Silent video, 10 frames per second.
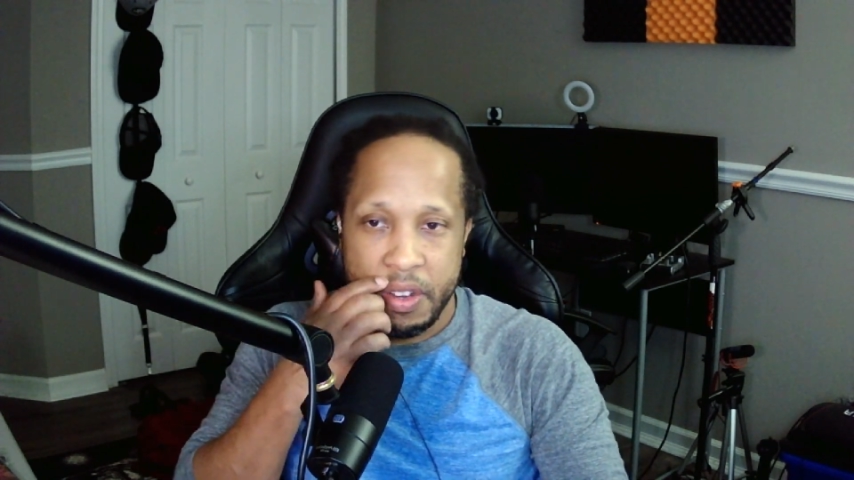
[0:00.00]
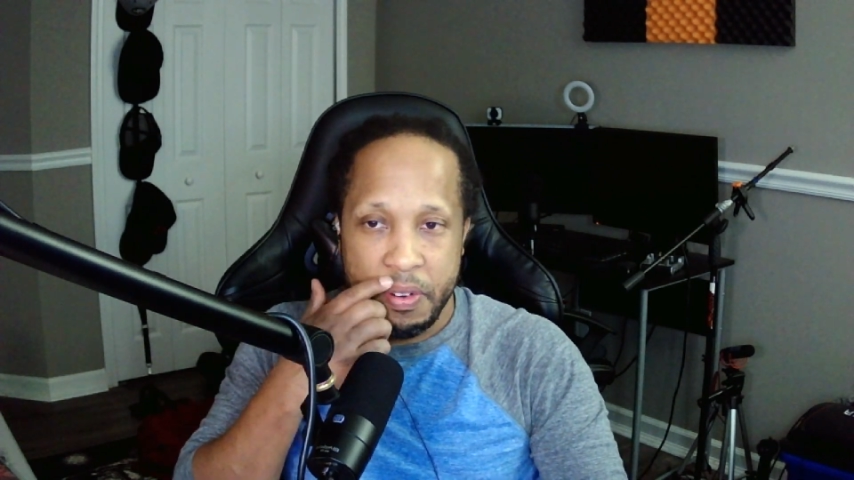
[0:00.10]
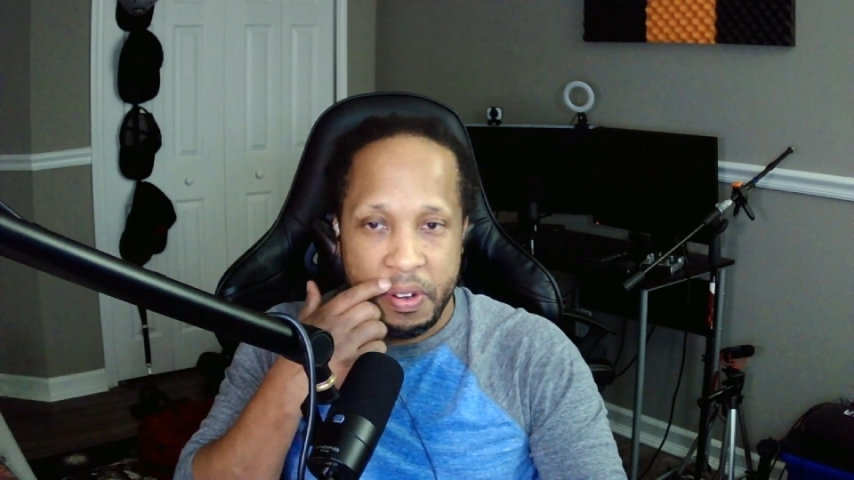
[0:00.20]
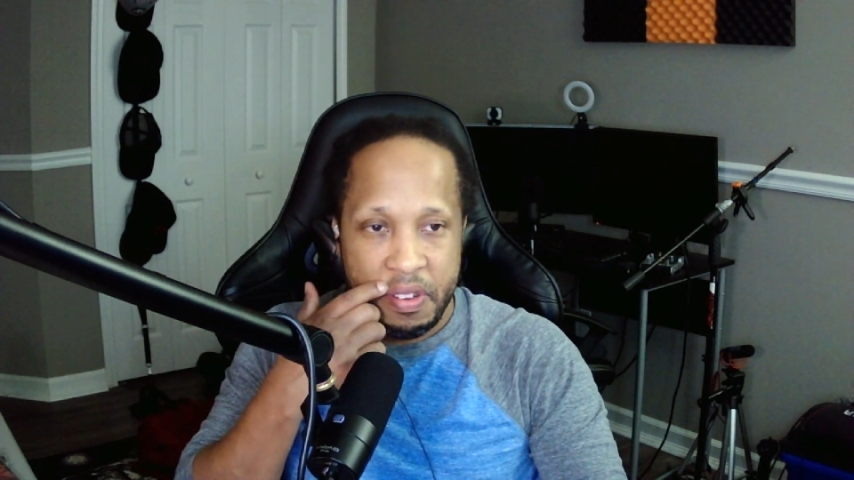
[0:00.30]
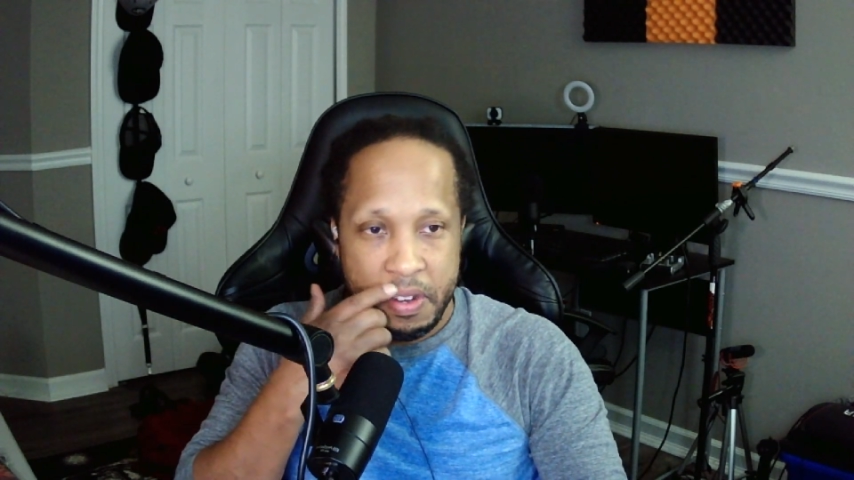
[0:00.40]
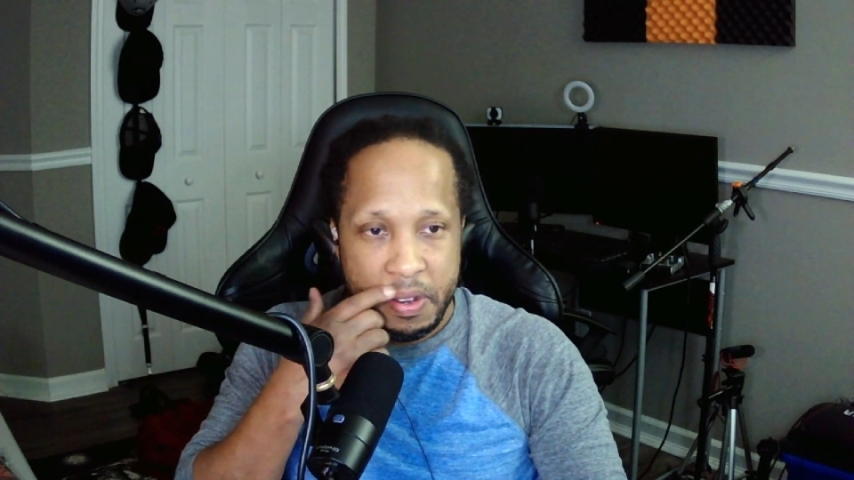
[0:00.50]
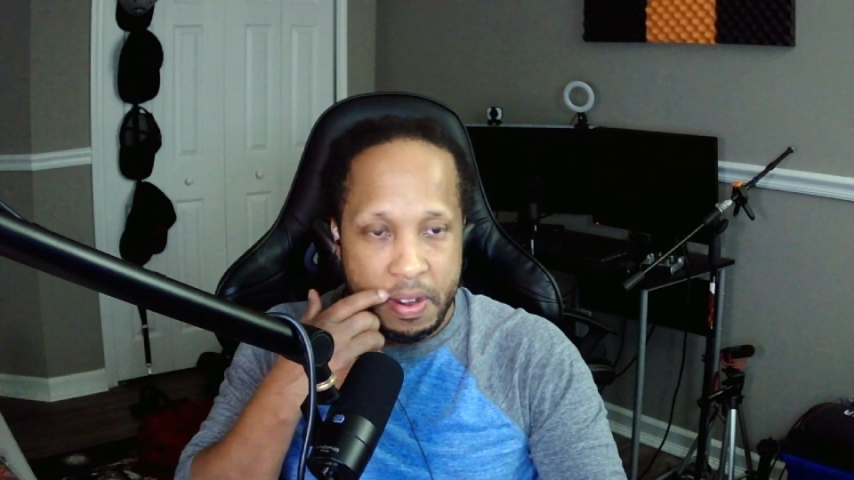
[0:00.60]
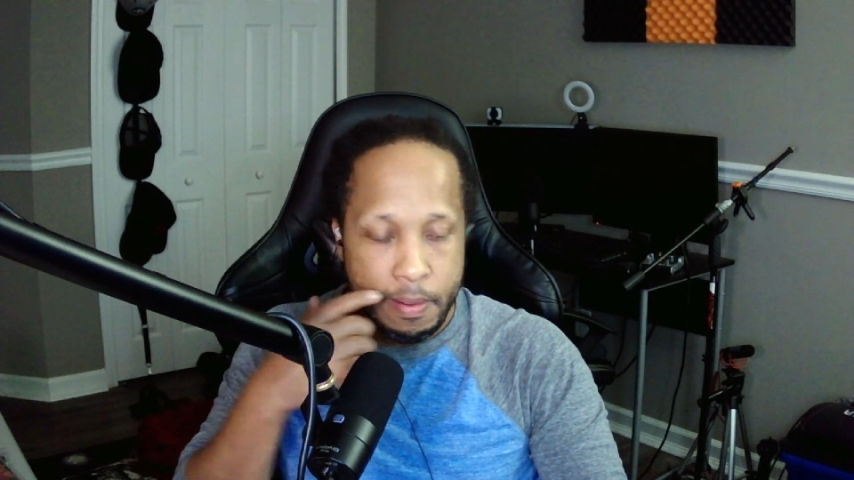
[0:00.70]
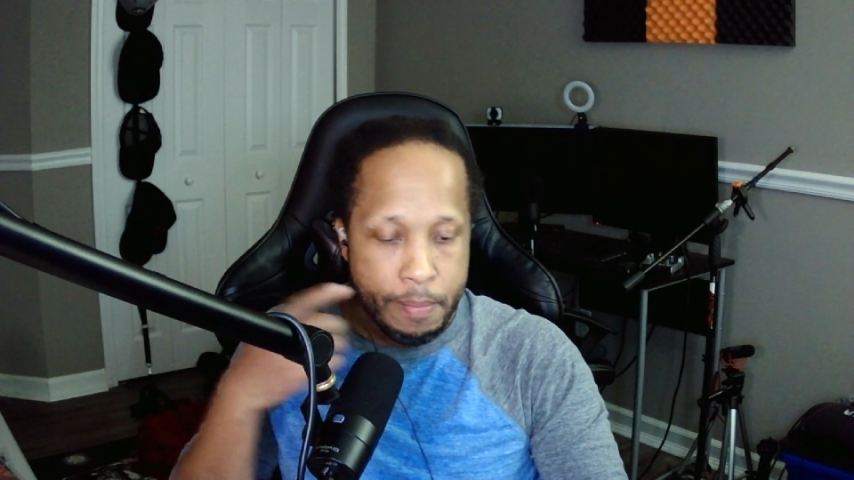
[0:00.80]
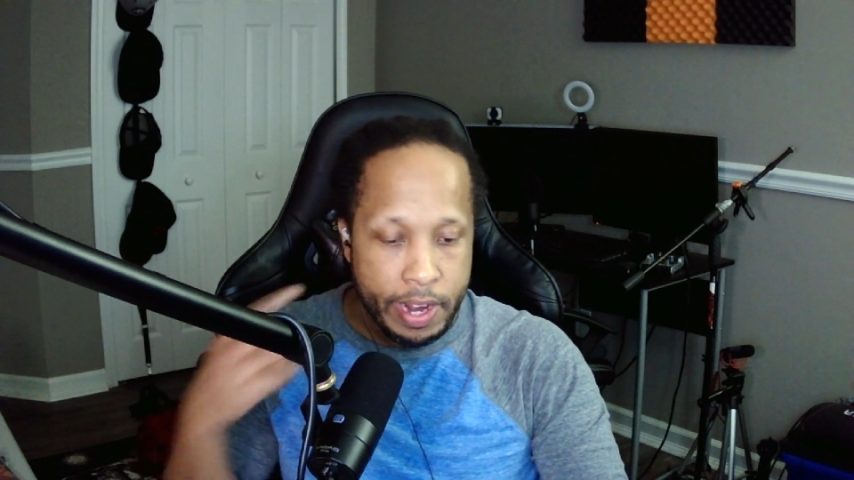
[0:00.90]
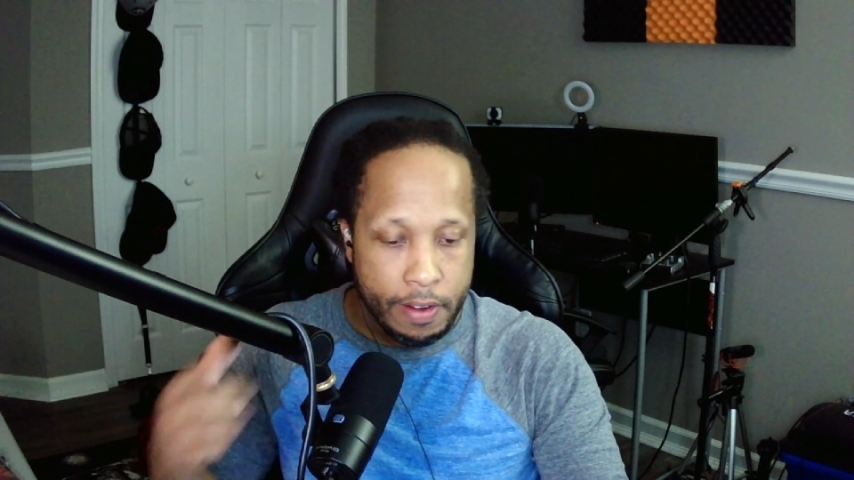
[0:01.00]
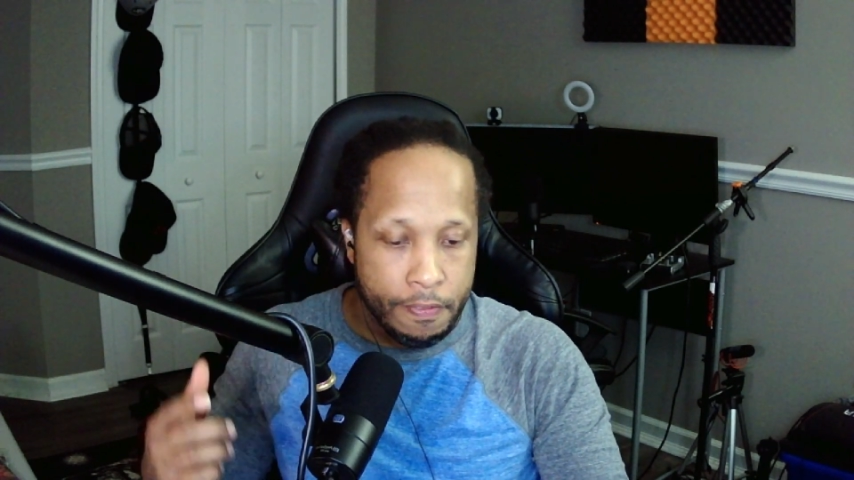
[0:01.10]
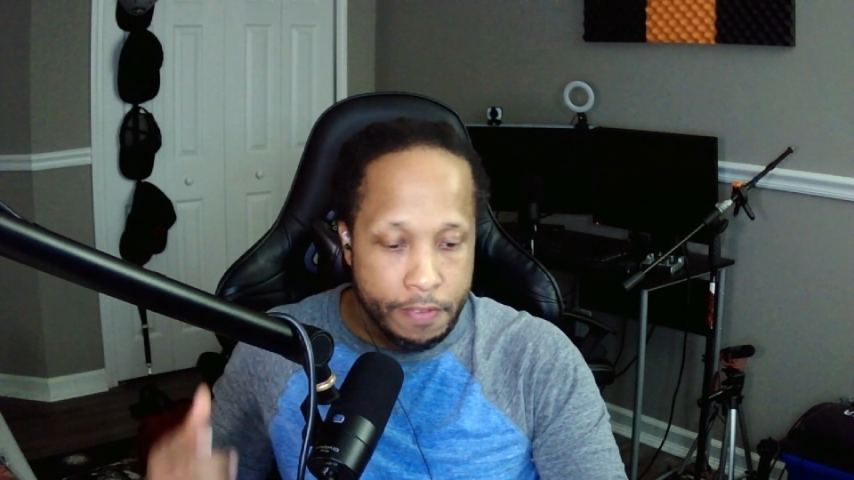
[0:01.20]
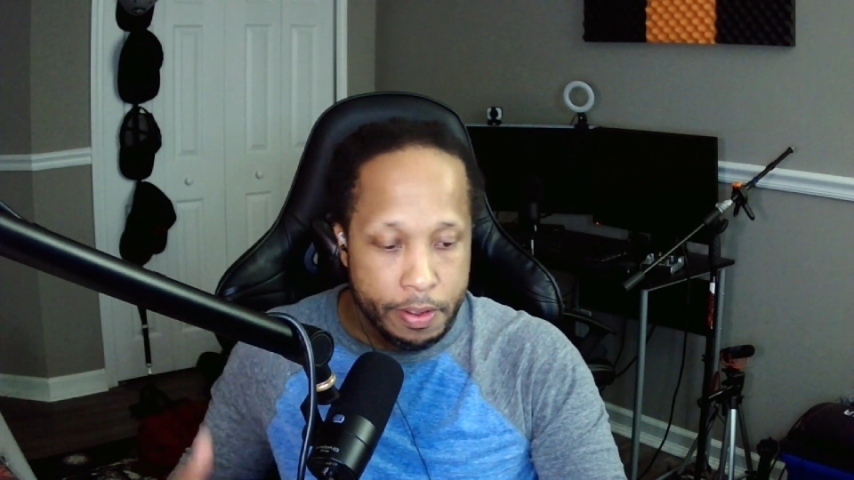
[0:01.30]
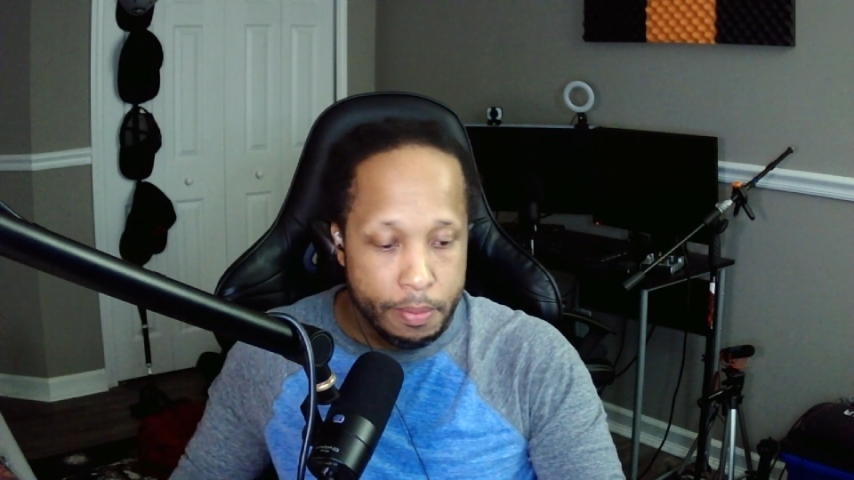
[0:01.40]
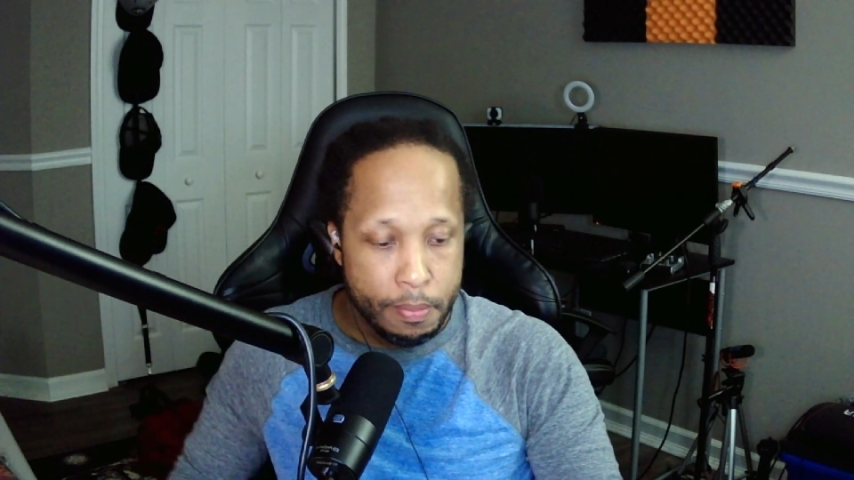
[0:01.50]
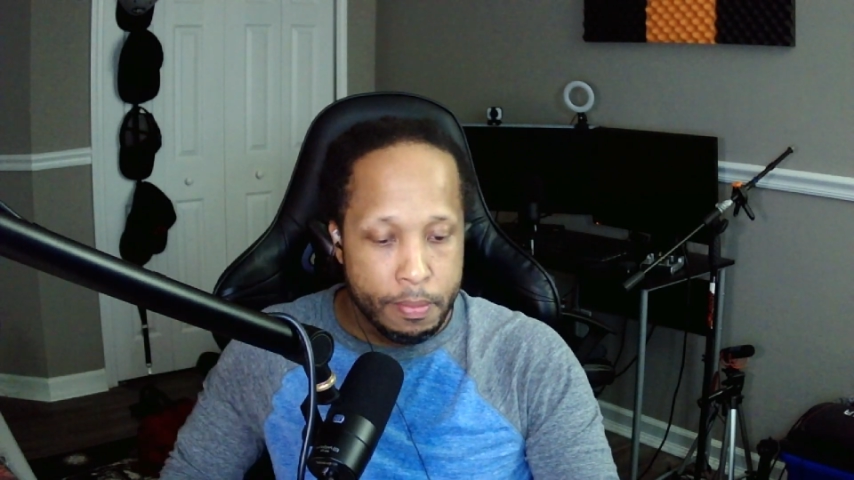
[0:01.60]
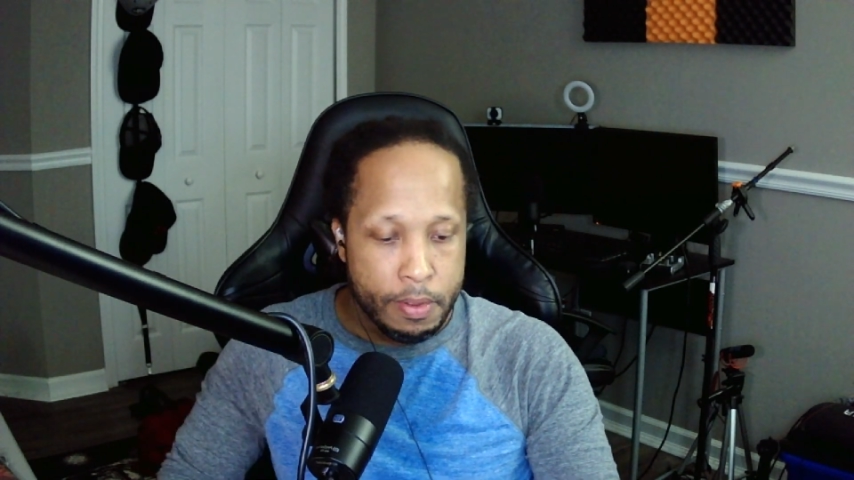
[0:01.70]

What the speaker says: you can sit there and make a film